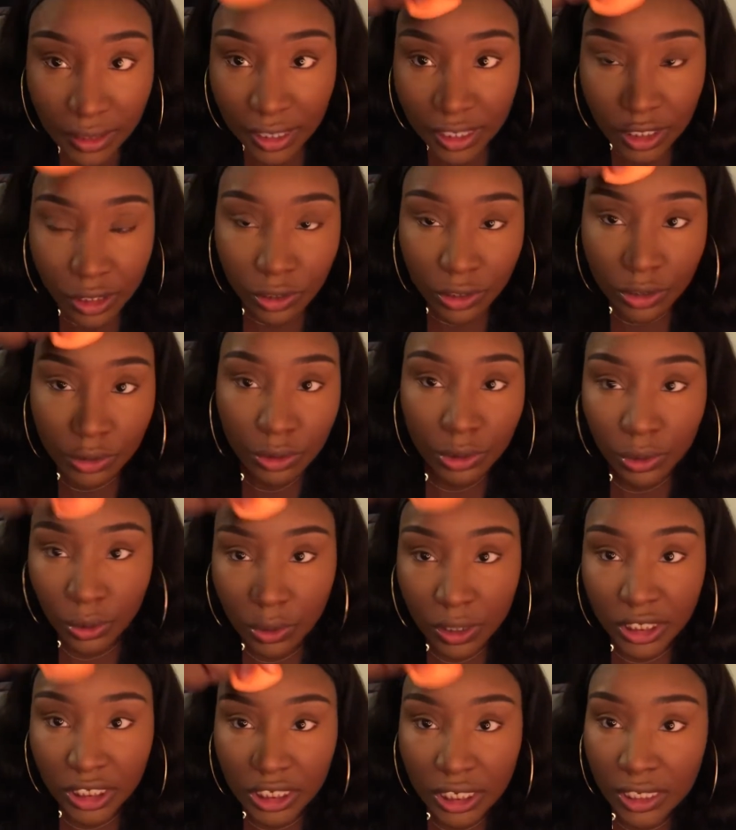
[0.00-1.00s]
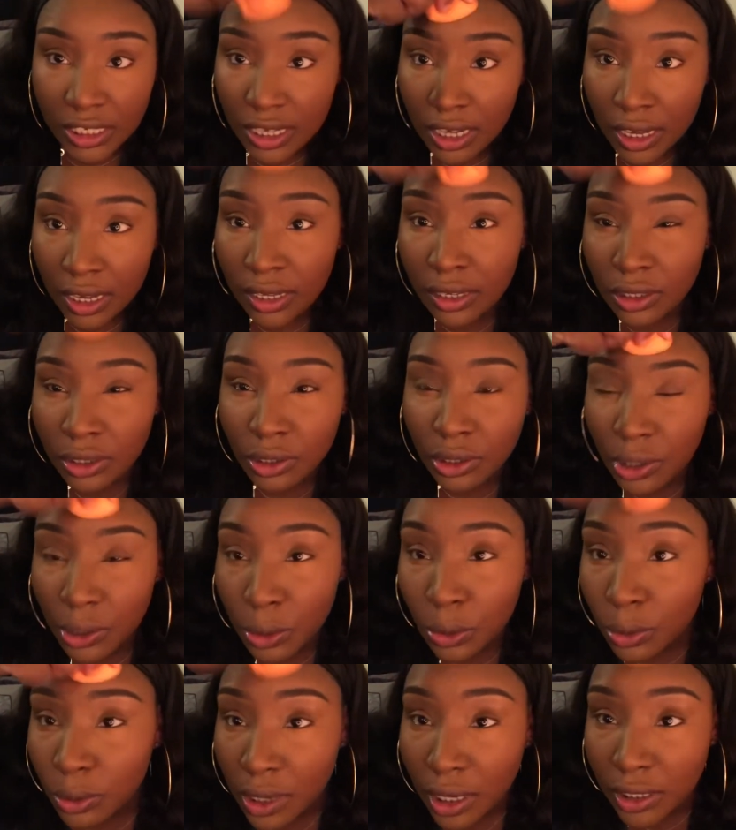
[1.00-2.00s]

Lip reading: That's all you're doing is just, you know,